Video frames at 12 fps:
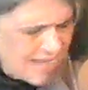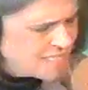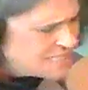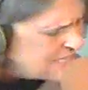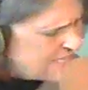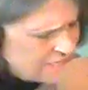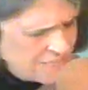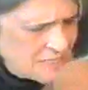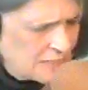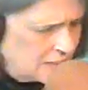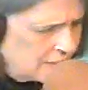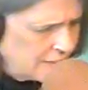I see
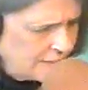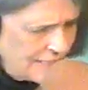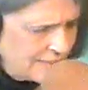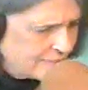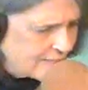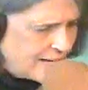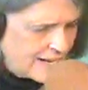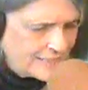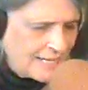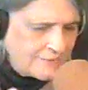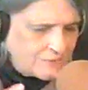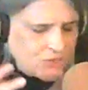these little things, and I
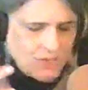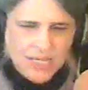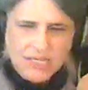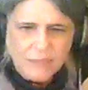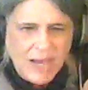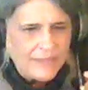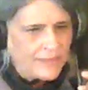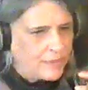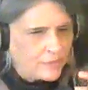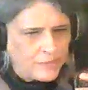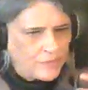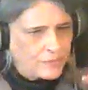never see them on the
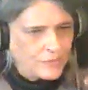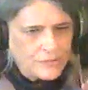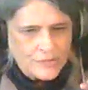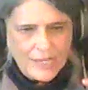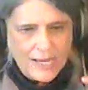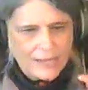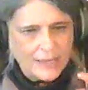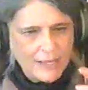news, and